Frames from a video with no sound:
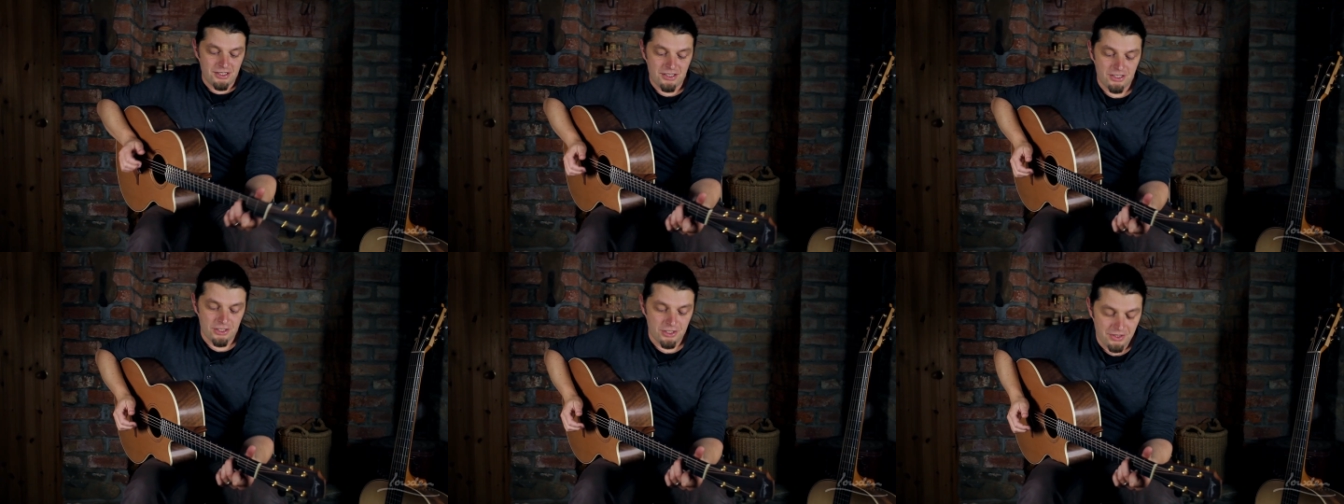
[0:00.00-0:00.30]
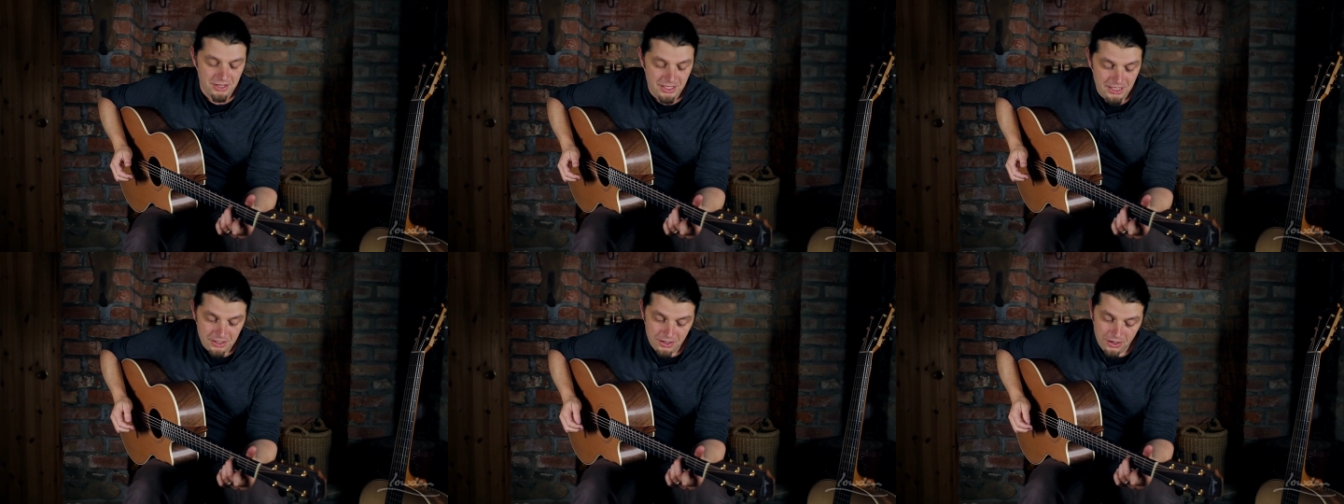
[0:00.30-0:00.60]

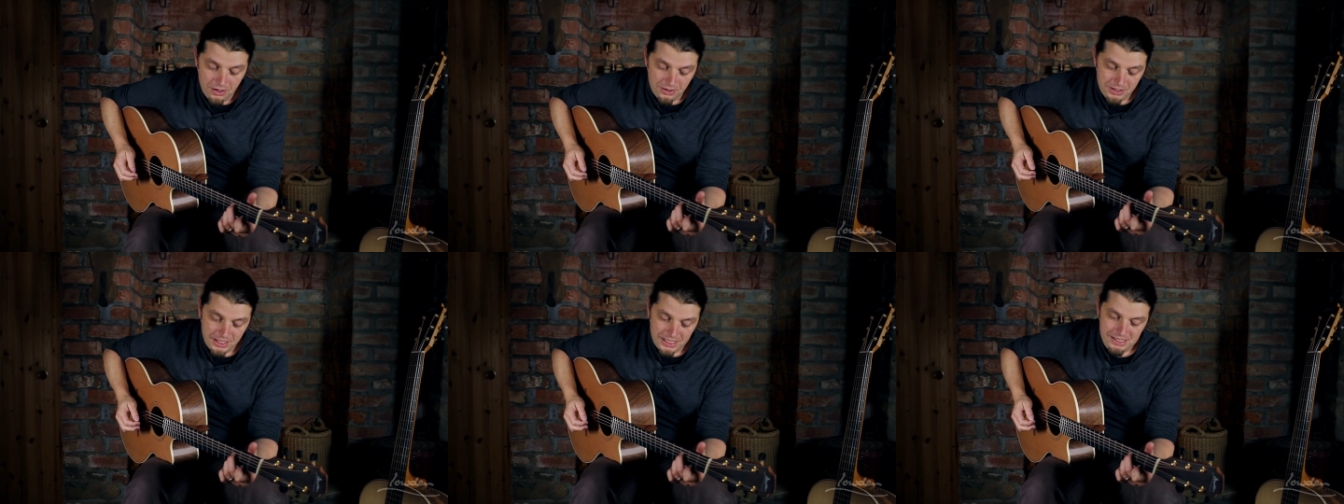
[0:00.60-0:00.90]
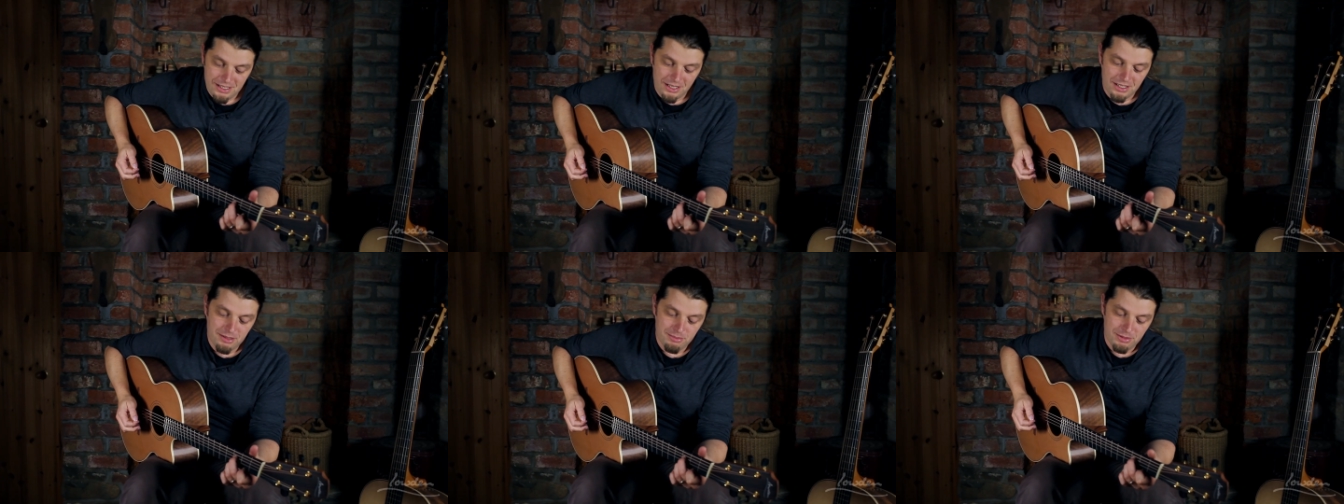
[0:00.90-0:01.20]
So there are all
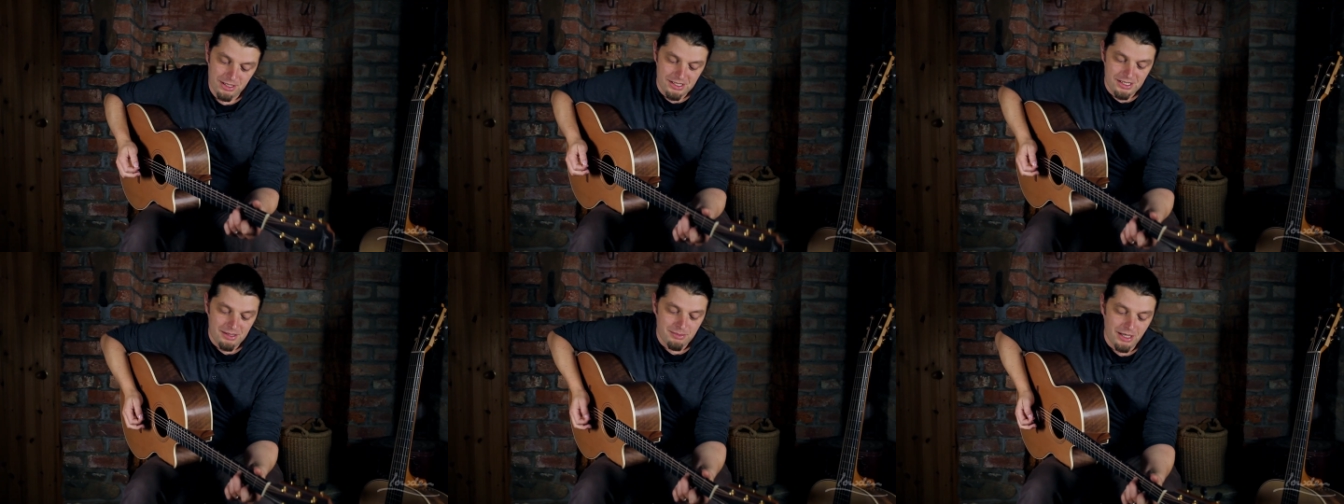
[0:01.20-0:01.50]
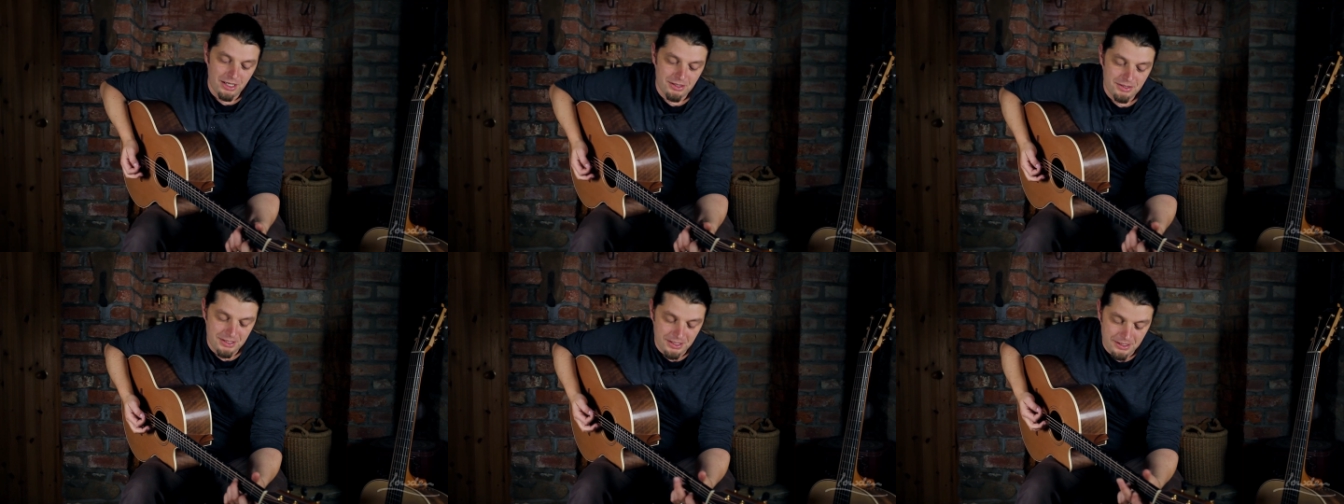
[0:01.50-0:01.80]
these arguments
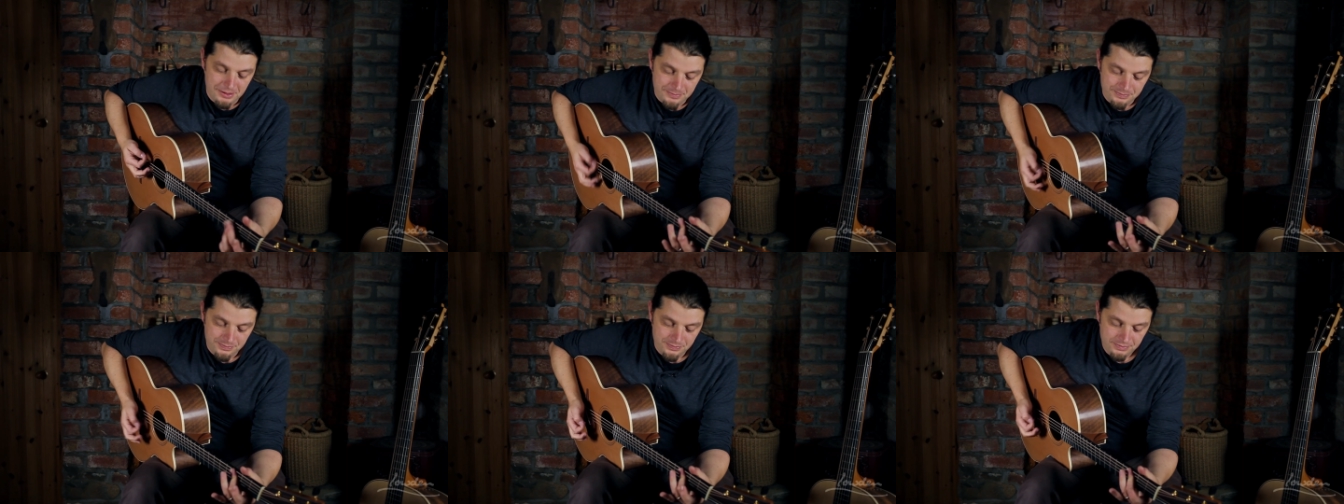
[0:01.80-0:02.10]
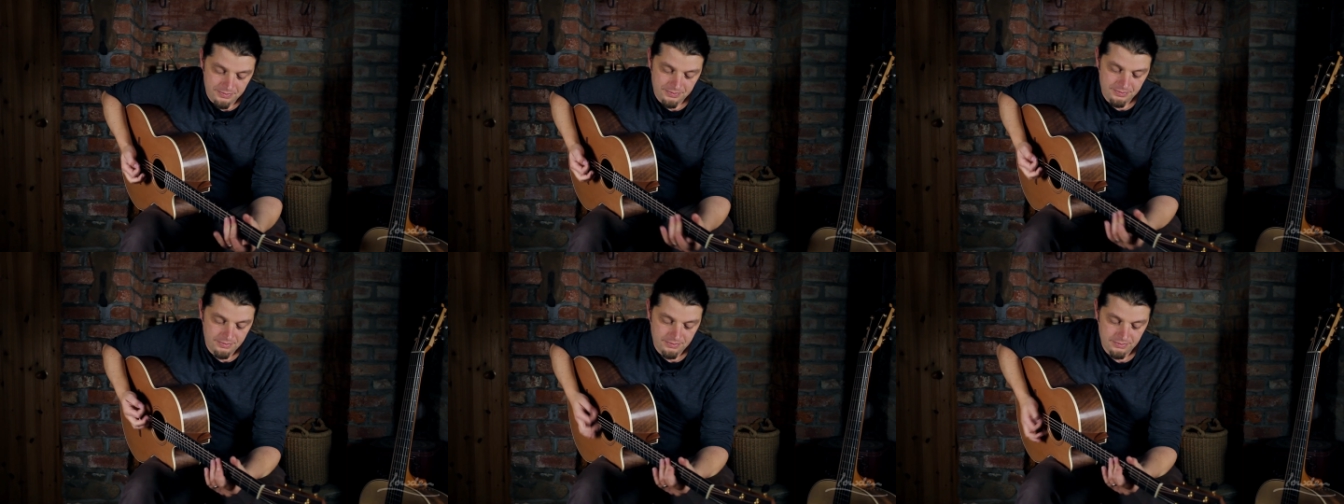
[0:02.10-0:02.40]
about
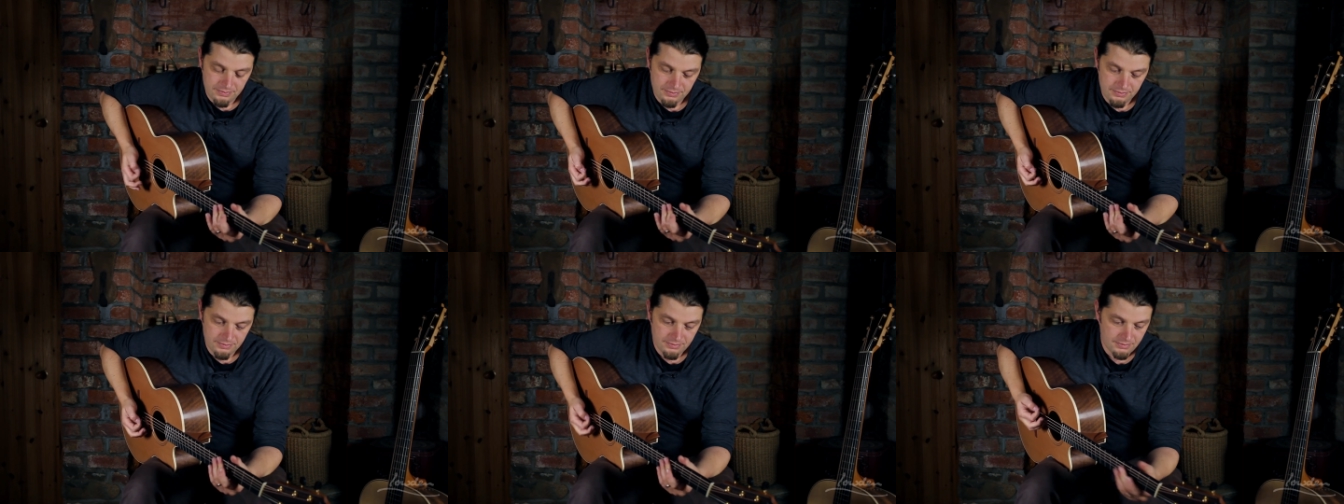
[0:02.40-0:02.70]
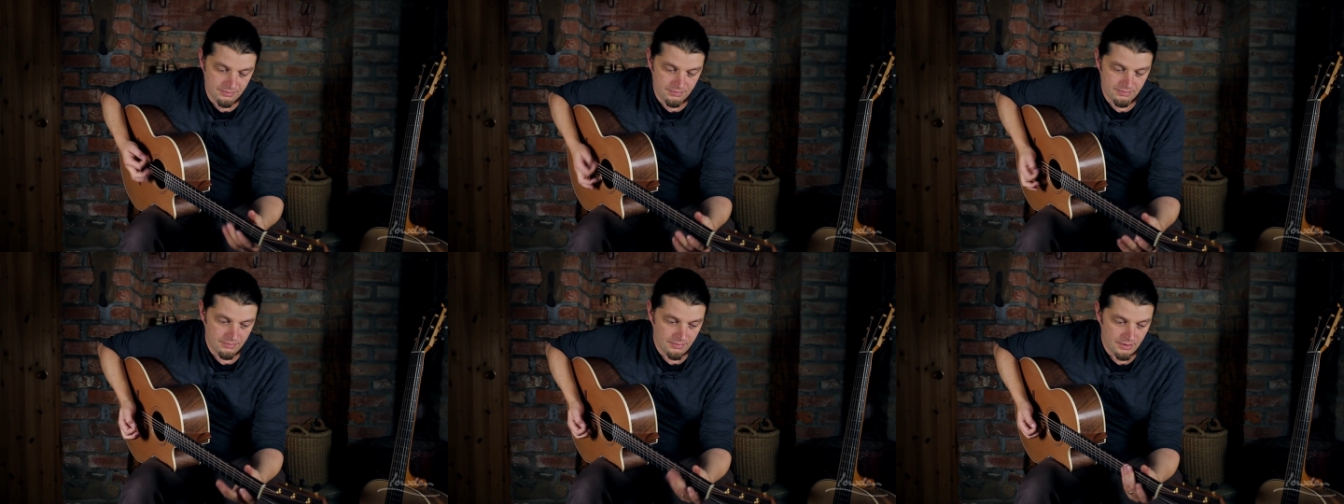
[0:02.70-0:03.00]

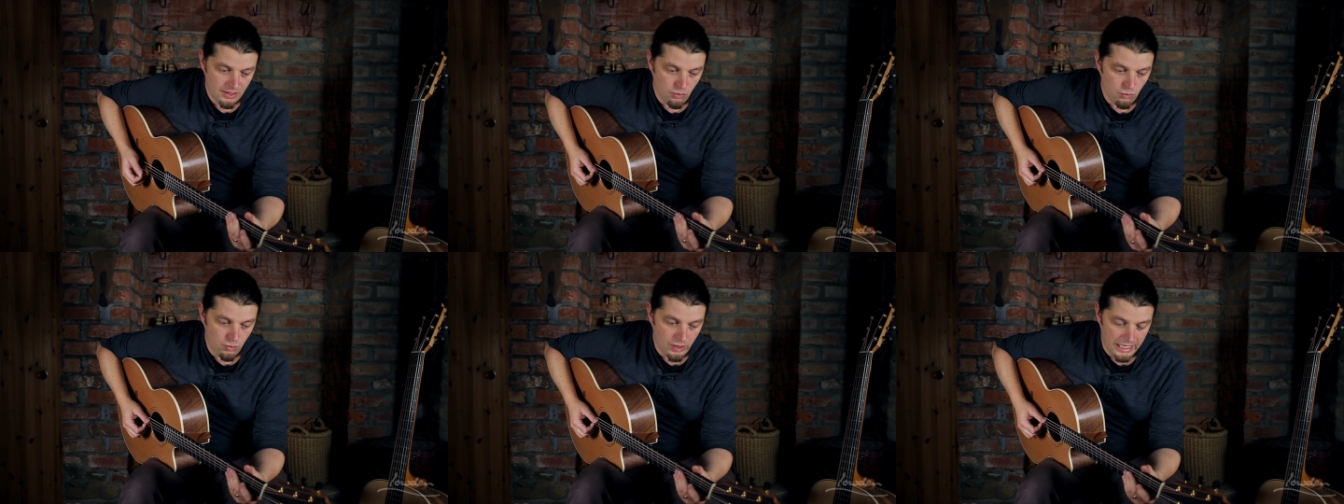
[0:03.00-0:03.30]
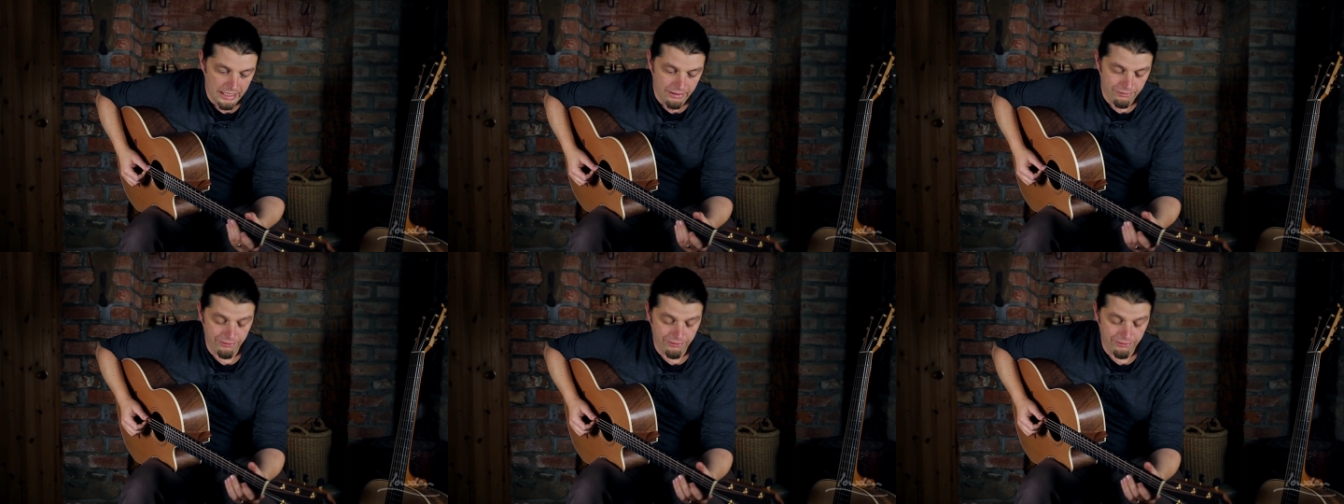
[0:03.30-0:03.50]
why